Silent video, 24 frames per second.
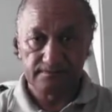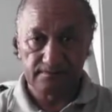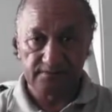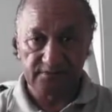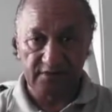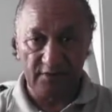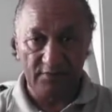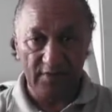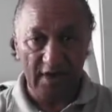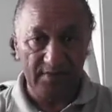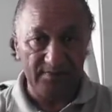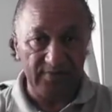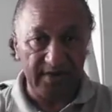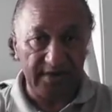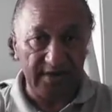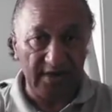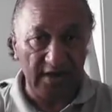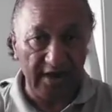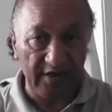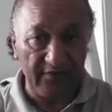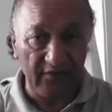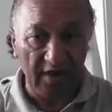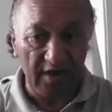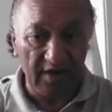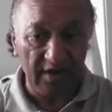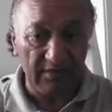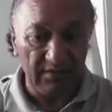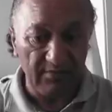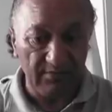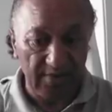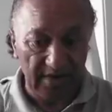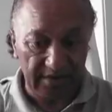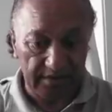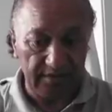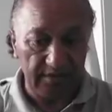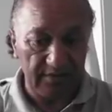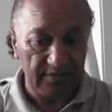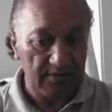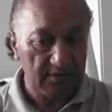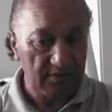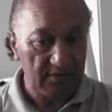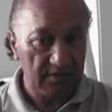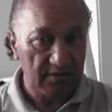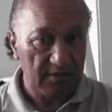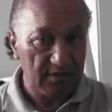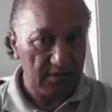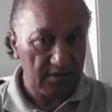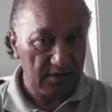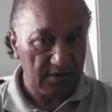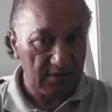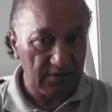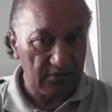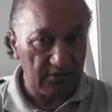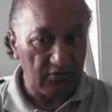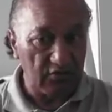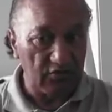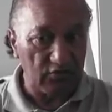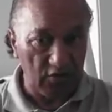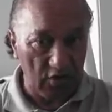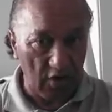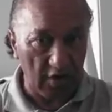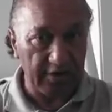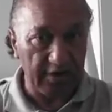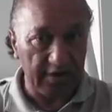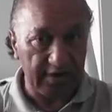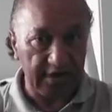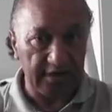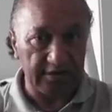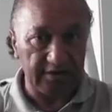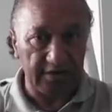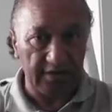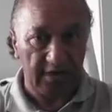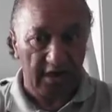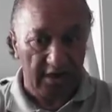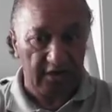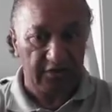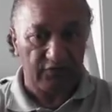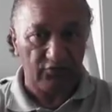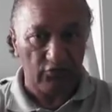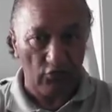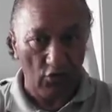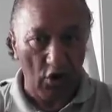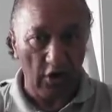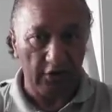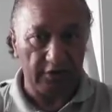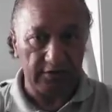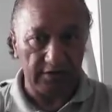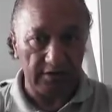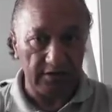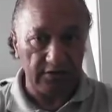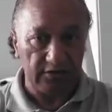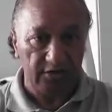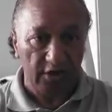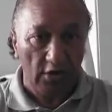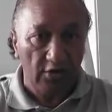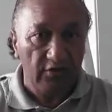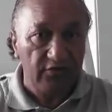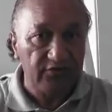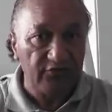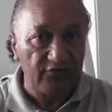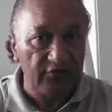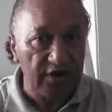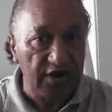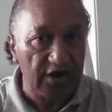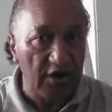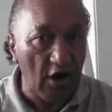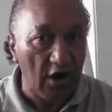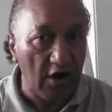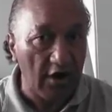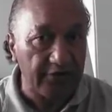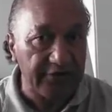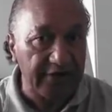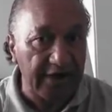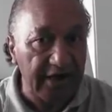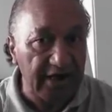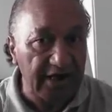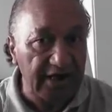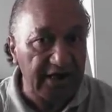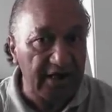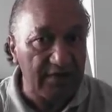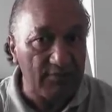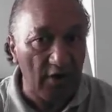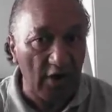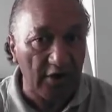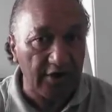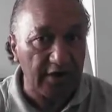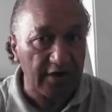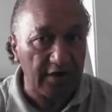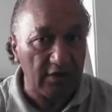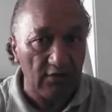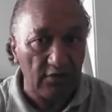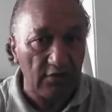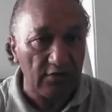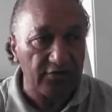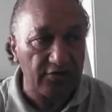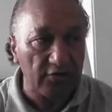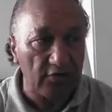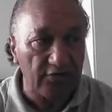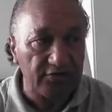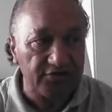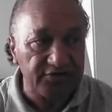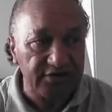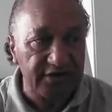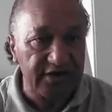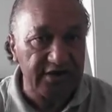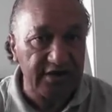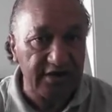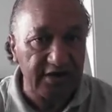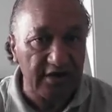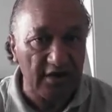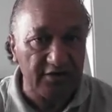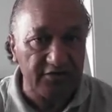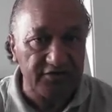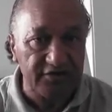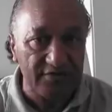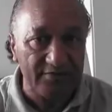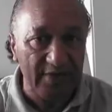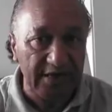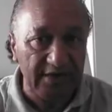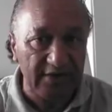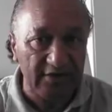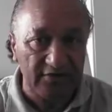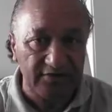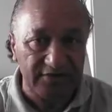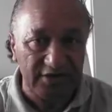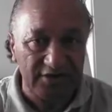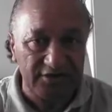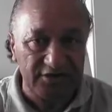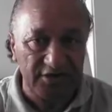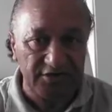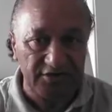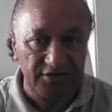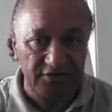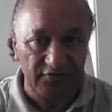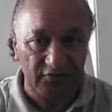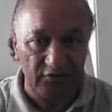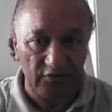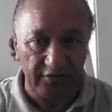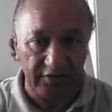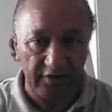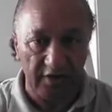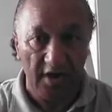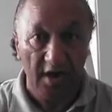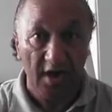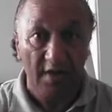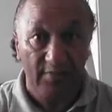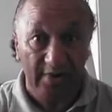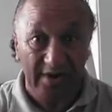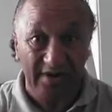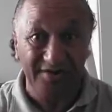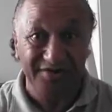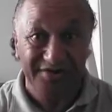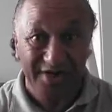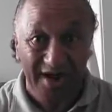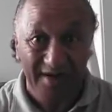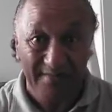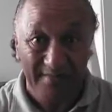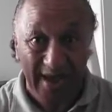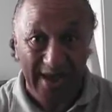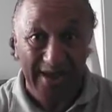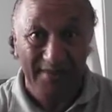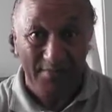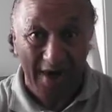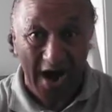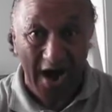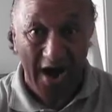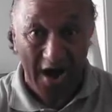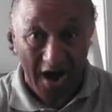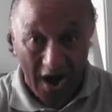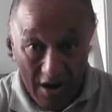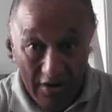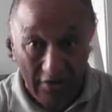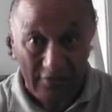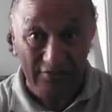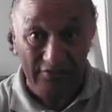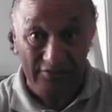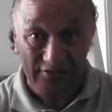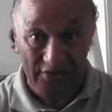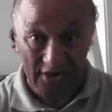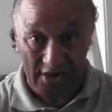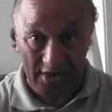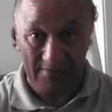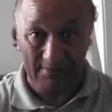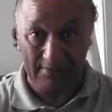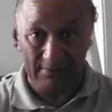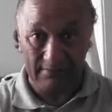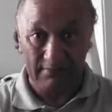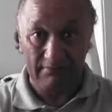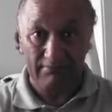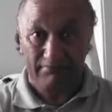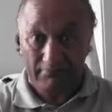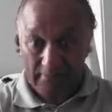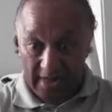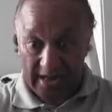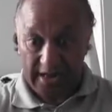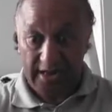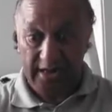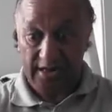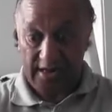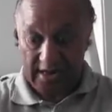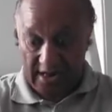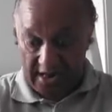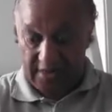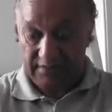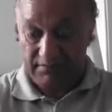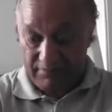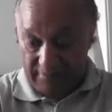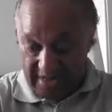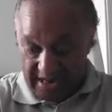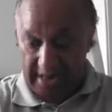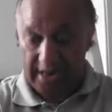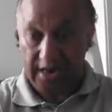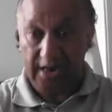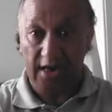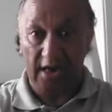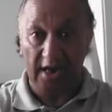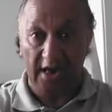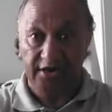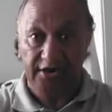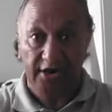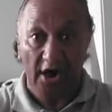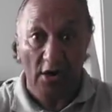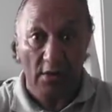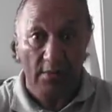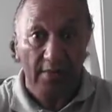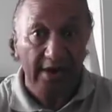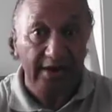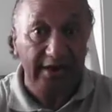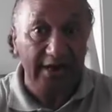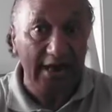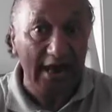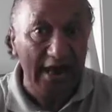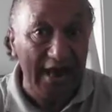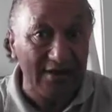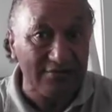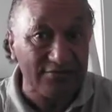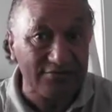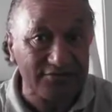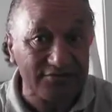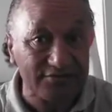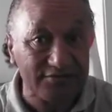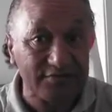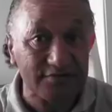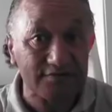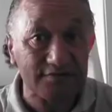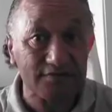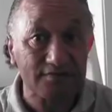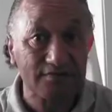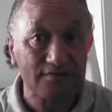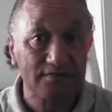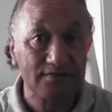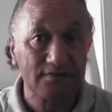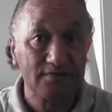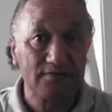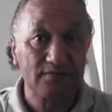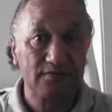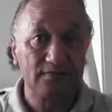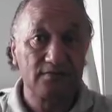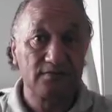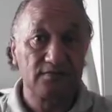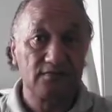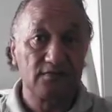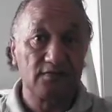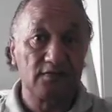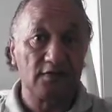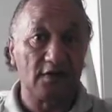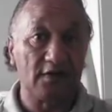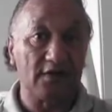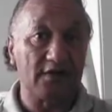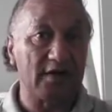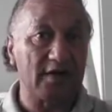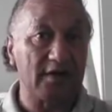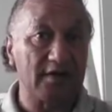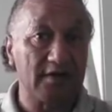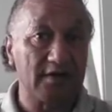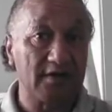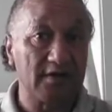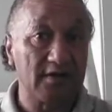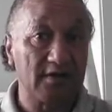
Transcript: You might be clever, but you've got to get it right. Don't rely on anybody or your CEOs to make your decision for you, because I make my own, Jim. Me and nobody else. Okay?